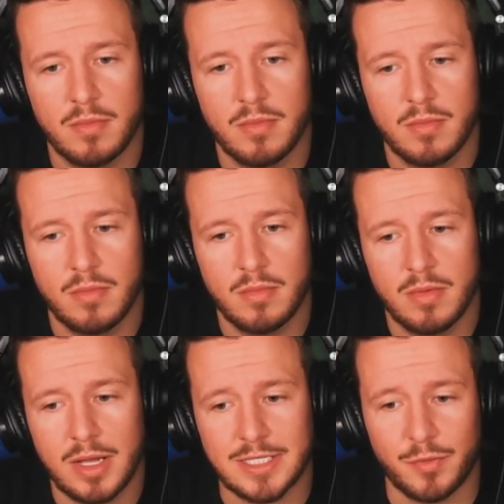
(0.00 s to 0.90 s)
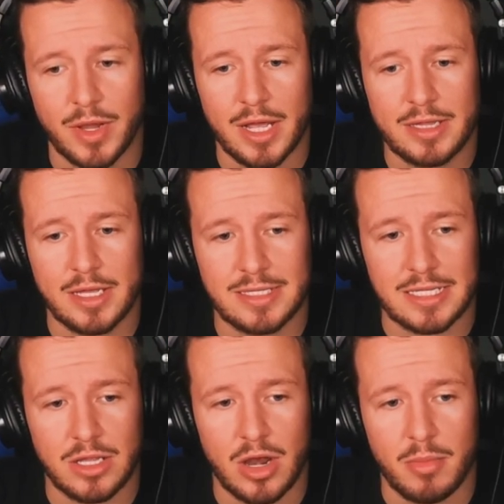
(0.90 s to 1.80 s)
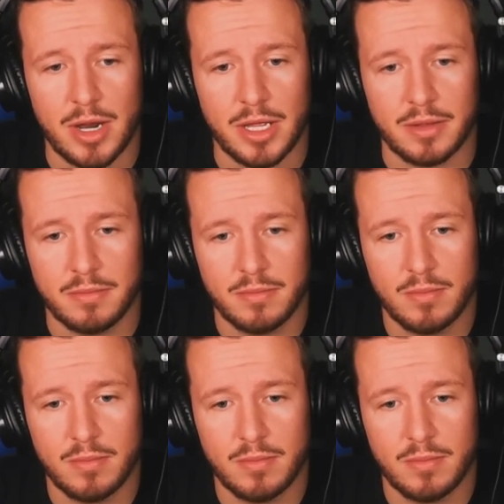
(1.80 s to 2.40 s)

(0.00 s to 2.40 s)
If we hit this, that's a lot of money.